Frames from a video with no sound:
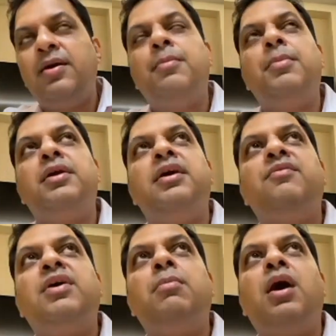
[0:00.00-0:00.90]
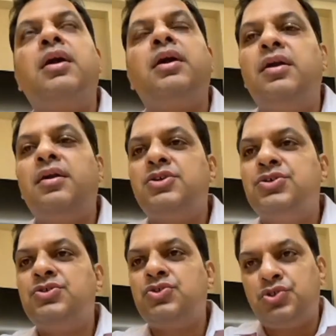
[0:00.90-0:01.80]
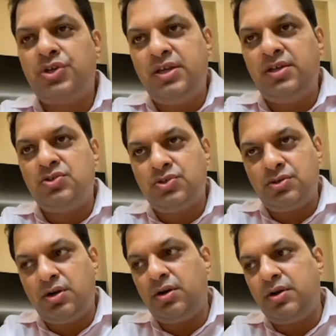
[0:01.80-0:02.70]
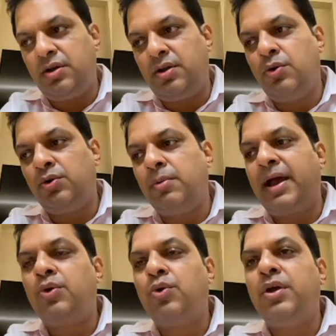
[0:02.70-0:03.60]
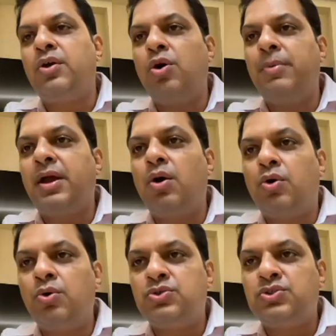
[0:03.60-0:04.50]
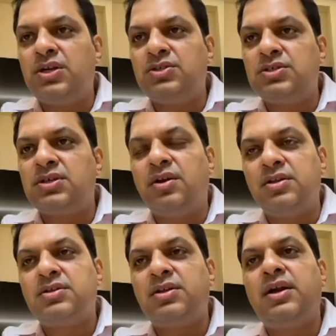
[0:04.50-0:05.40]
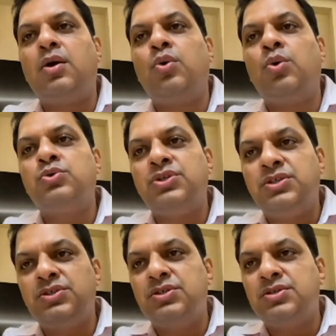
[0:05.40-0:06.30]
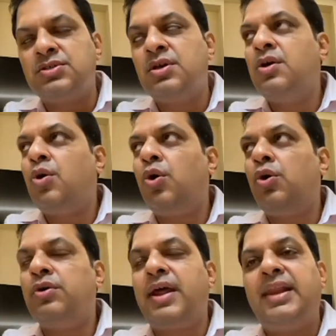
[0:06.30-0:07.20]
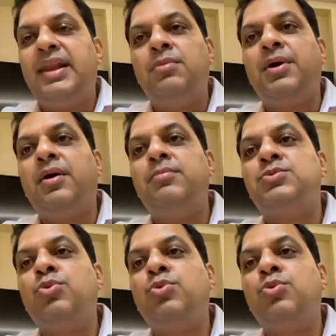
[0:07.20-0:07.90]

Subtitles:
But then when market conditions change, the macroeconomic outlook changes, interest rate outlook changes, or the rally becomes